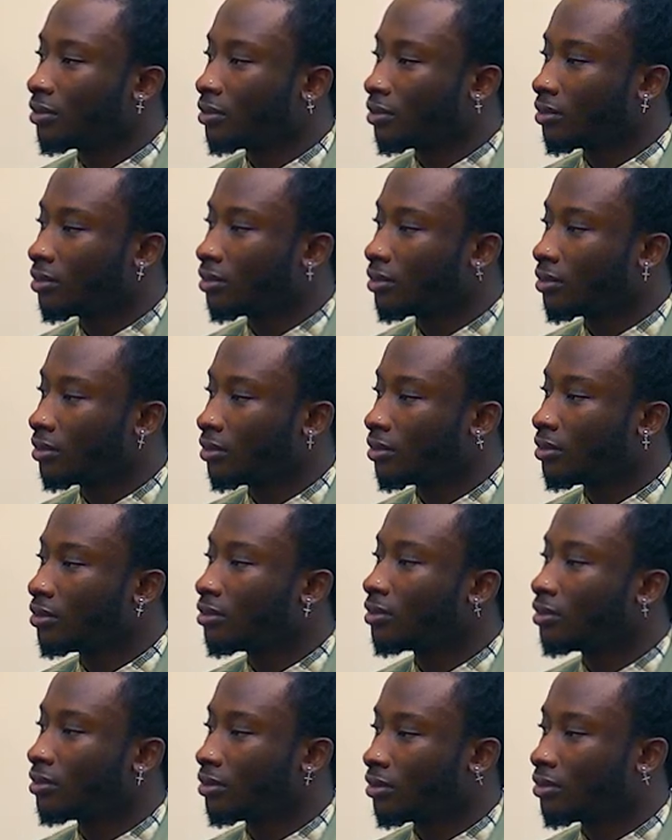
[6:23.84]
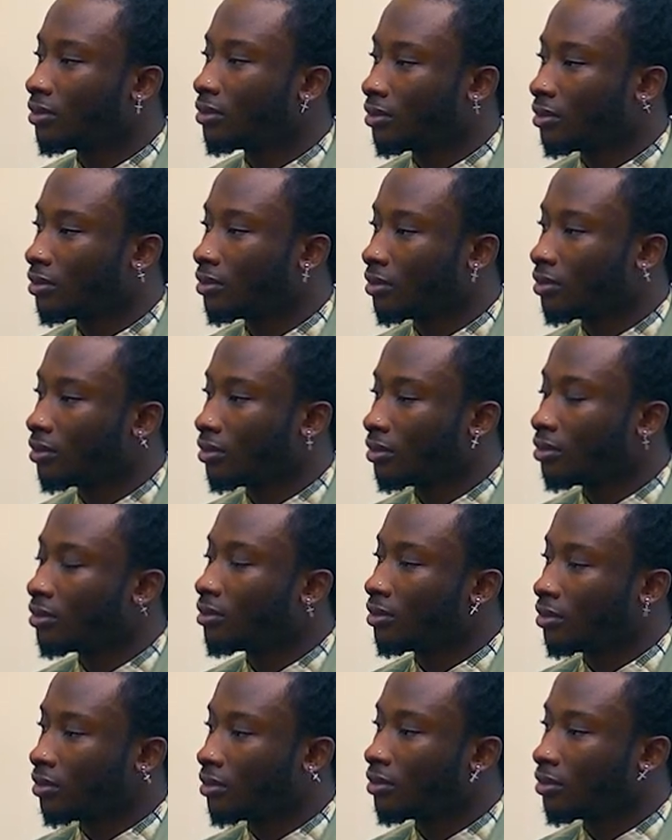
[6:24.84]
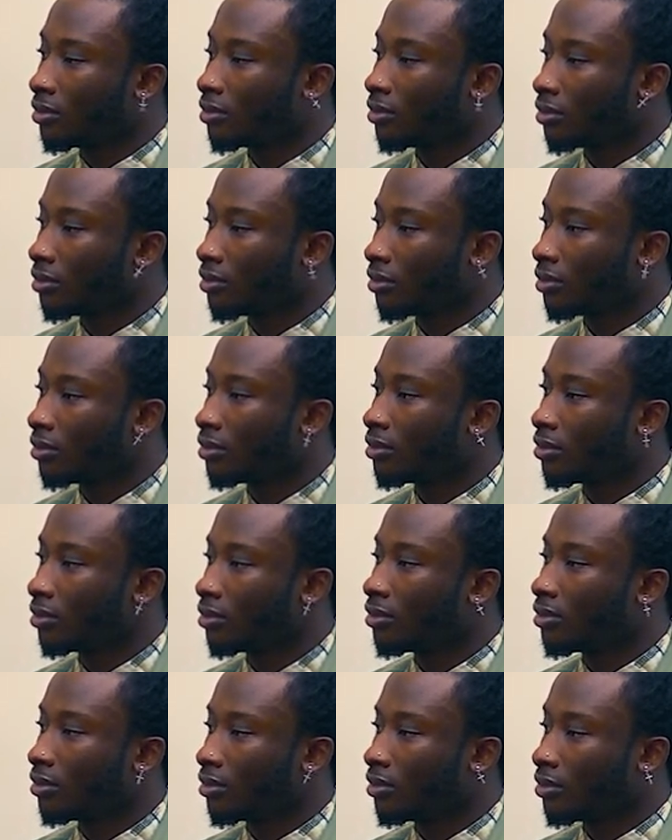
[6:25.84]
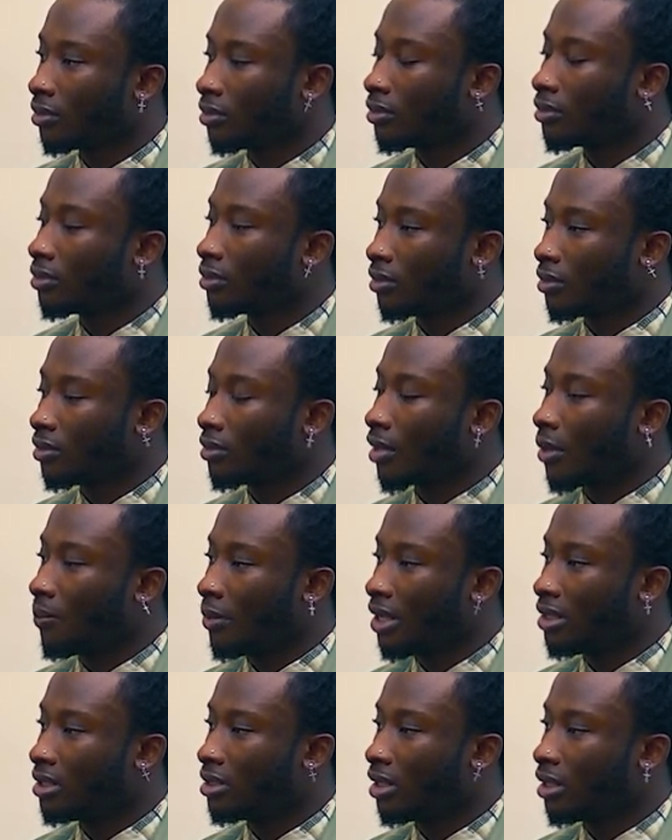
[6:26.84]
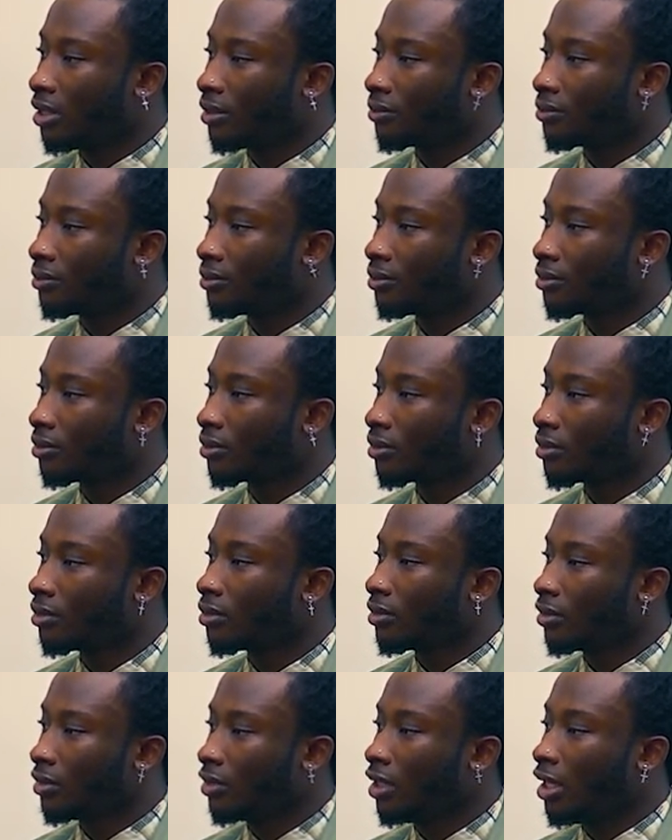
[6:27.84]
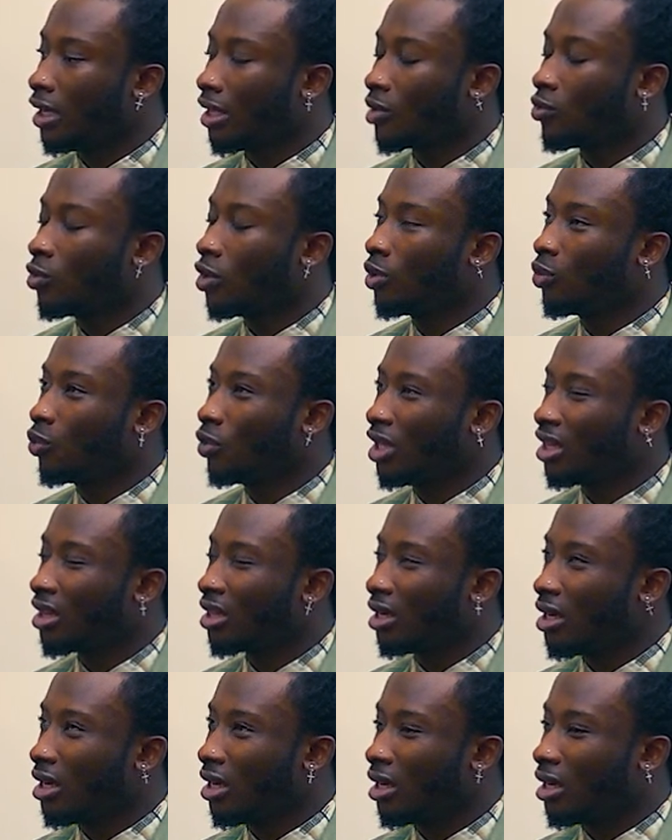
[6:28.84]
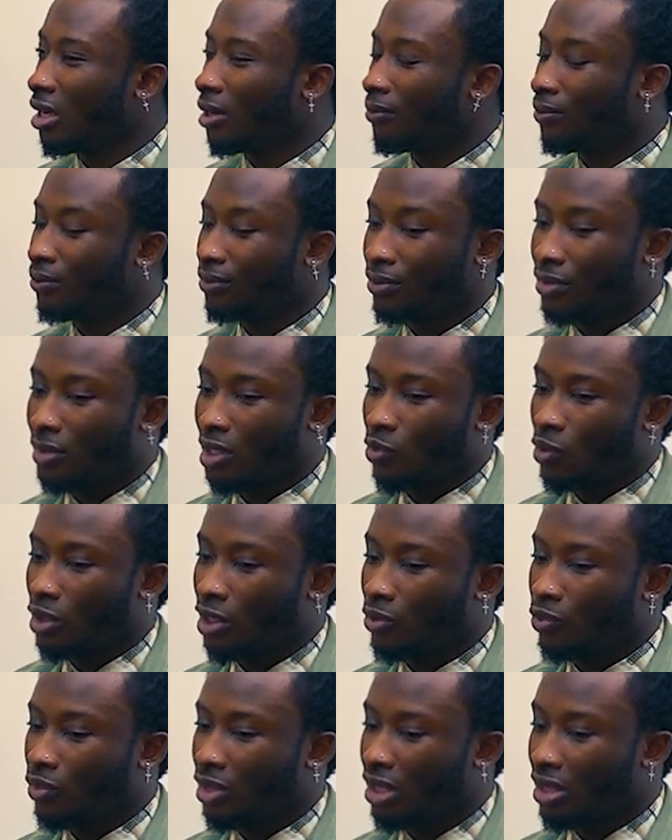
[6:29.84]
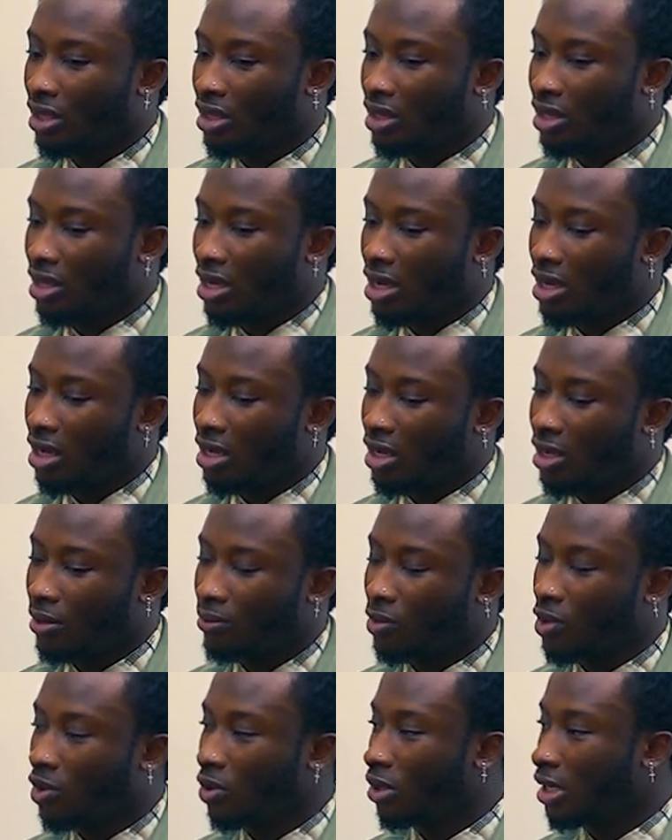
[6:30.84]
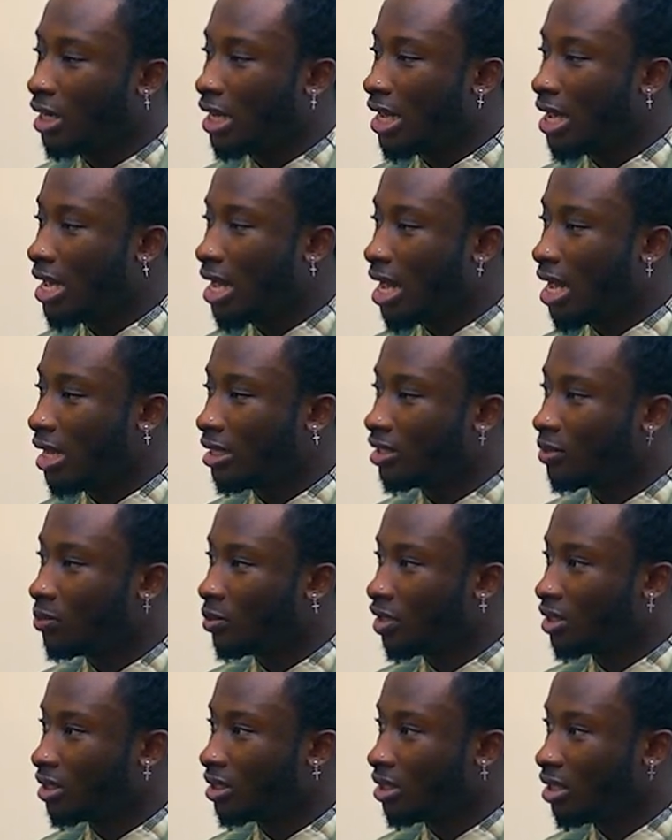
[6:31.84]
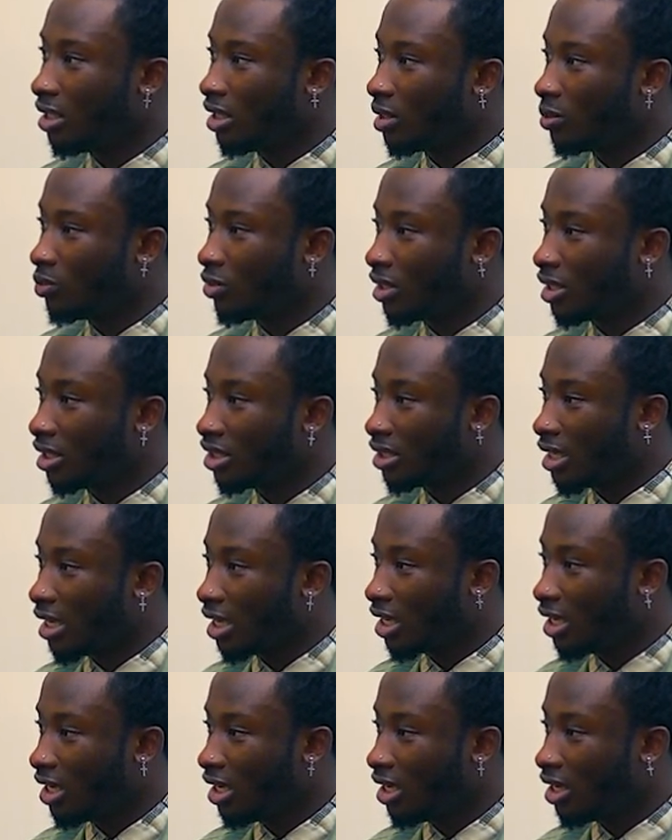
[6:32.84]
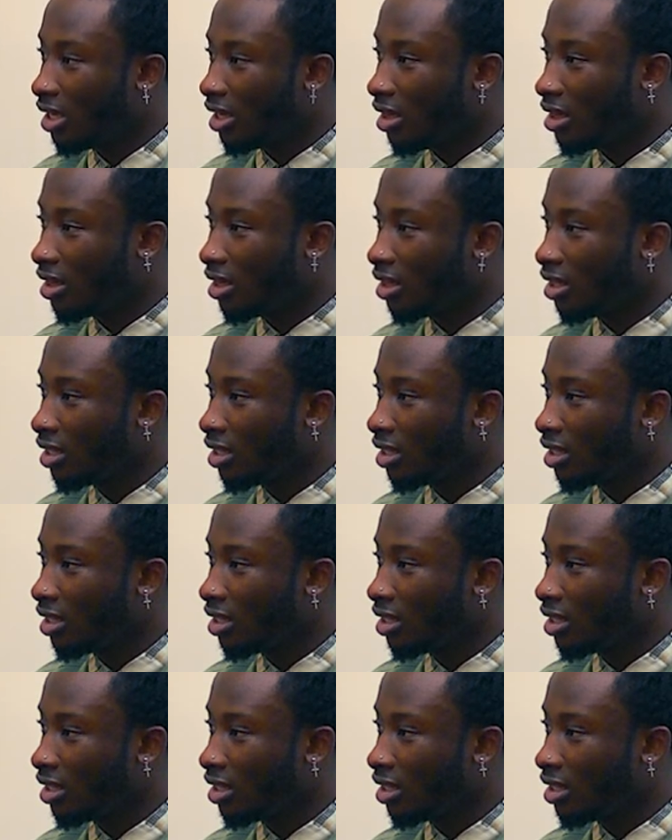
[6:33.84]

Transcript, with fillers: Kylie Custom, that um, directed something like Gold. That's also amazing, I guess. Yeah. Yeah, the one with um, the one with um, Kunle and Mercy and Brother Shaggy and.